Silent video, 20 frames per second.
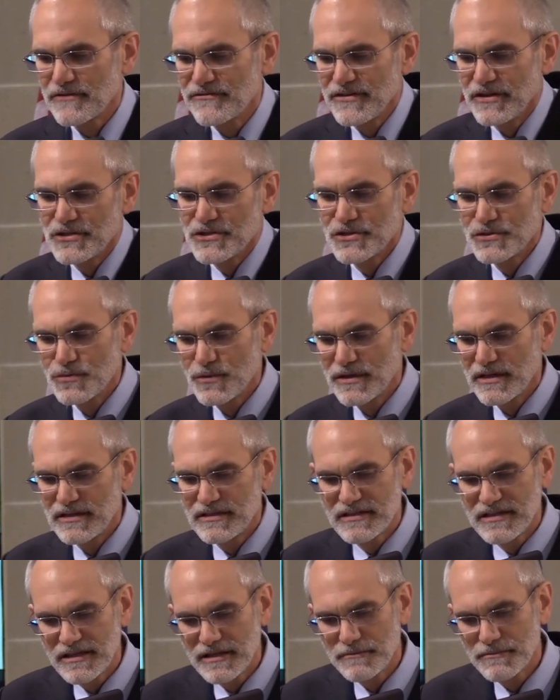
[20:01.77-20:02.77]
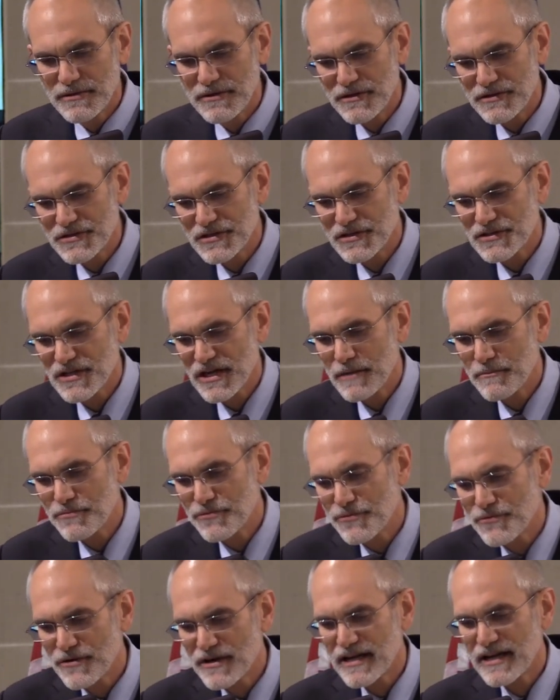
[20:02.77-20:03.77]
Ephesians 1.18, Paul says, I
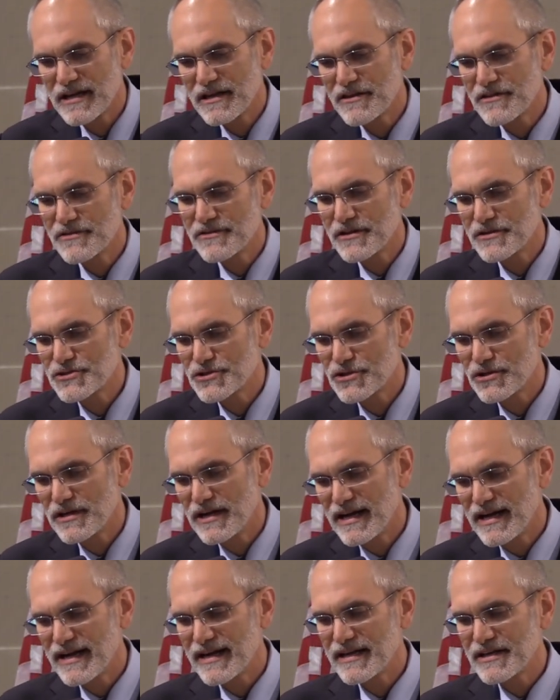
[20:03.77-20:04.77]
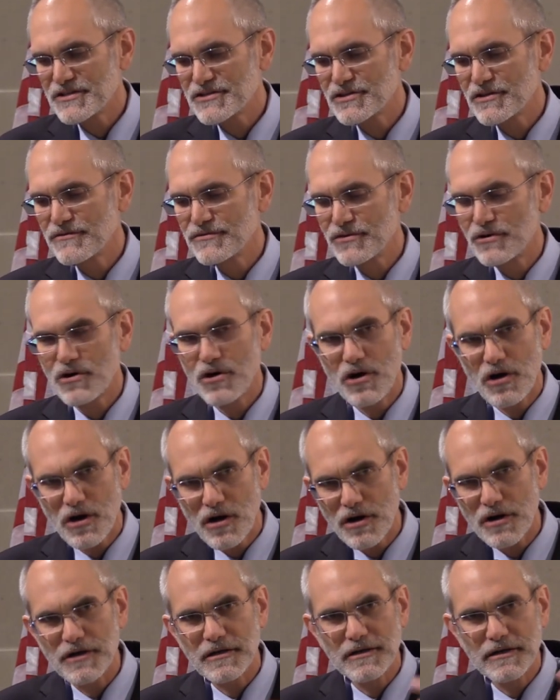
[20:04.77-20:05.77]
pray that your eyes of the
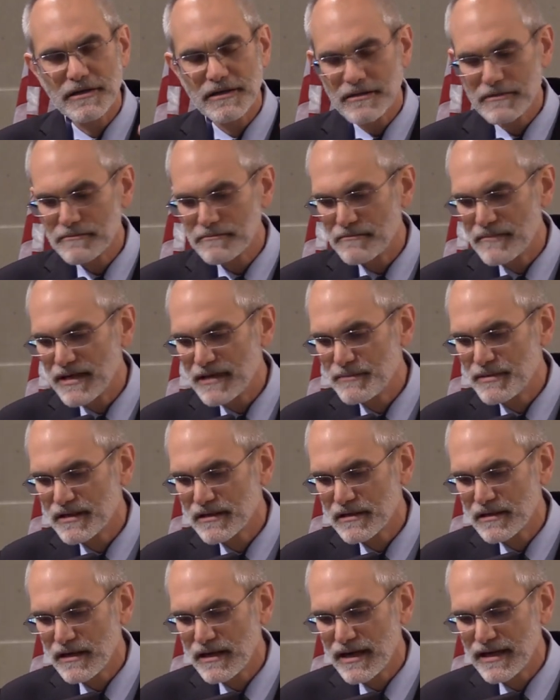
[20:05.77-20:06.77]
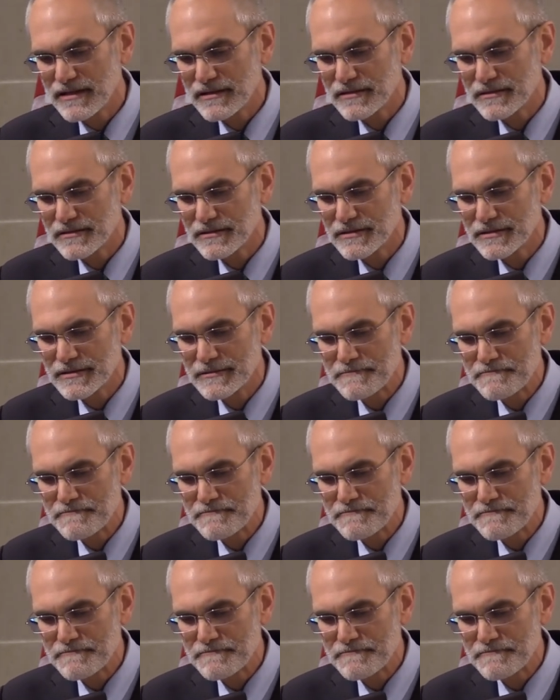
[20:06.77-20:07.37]
heart may be enlightened